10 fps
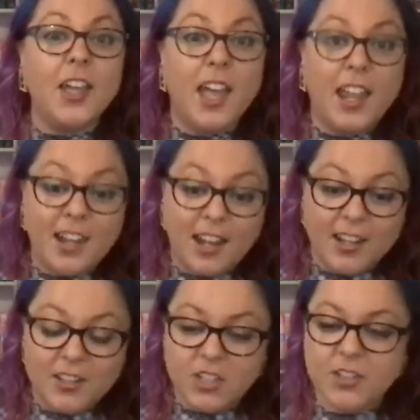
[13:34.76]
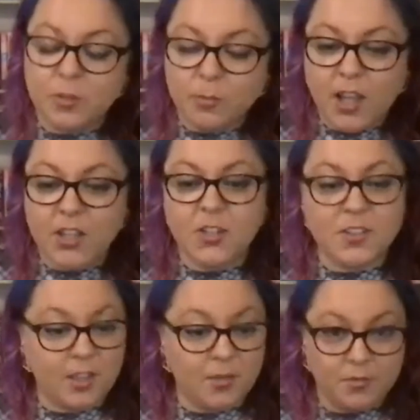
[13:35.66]
And just remind
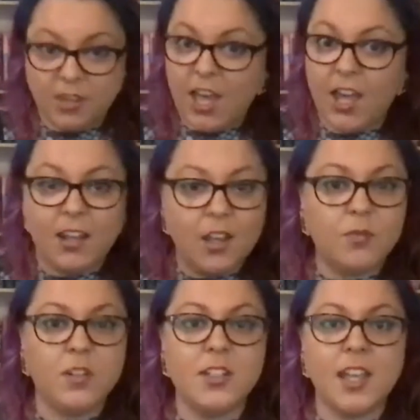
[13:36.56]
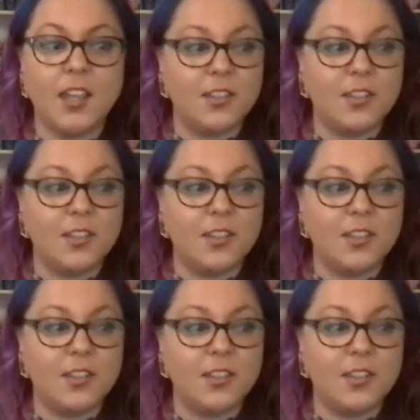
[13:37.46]
yourself that every day.